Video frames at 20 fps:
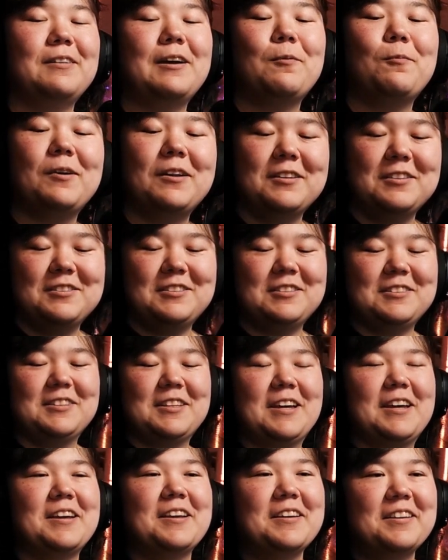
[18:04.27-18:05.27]
Wait, what did she
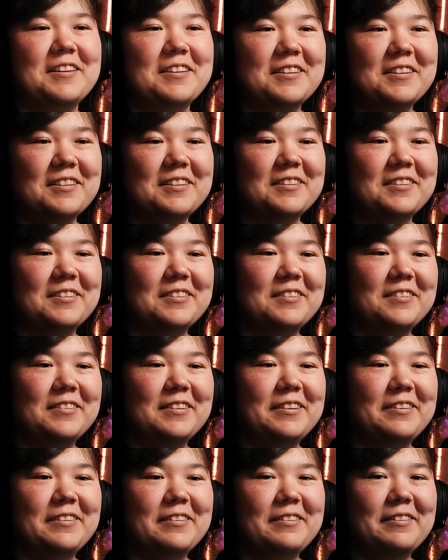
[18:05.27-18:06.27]
say?
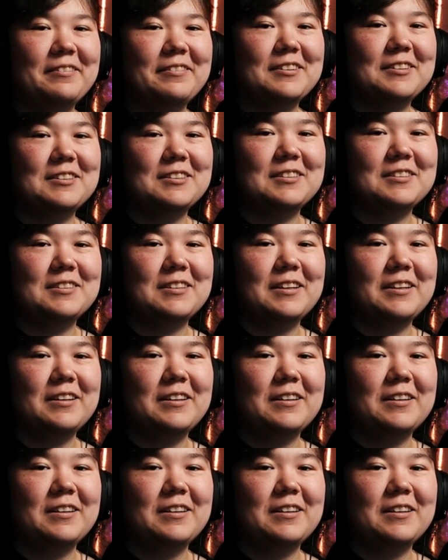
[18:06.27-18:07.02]
Wait, what did she say?